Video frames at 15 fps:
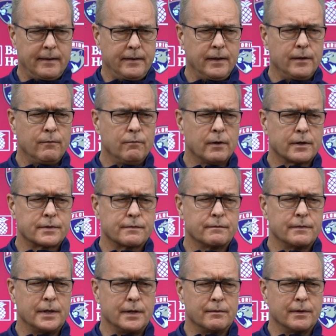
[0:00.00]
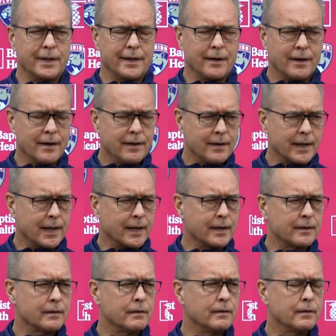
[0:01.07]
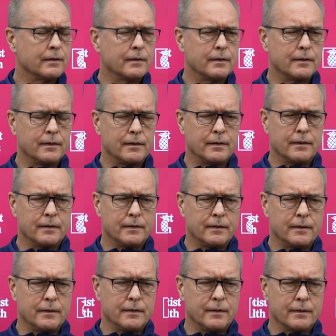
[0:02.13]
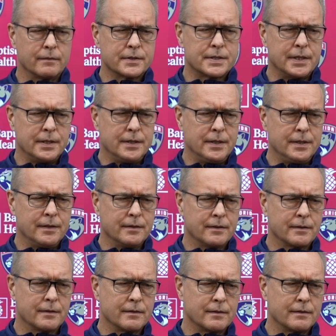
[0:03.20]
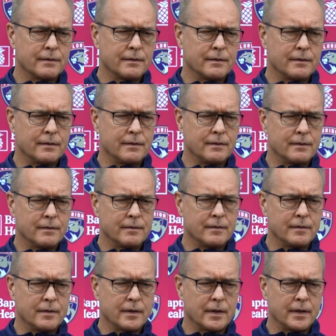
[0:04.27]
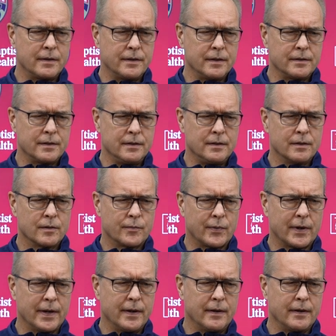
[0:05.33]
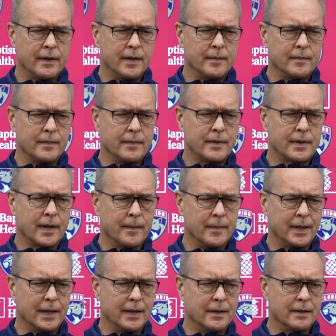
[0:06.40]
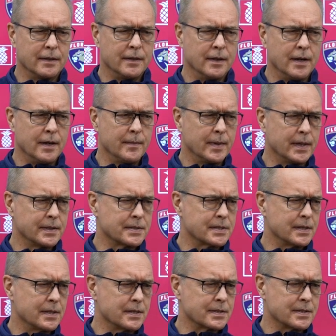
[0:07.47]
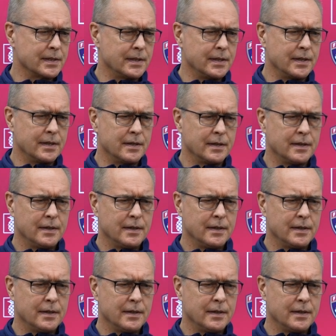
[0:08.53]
I think he works really, really hard at it. There was a year, I think the year prior to him coming into dominance in this league,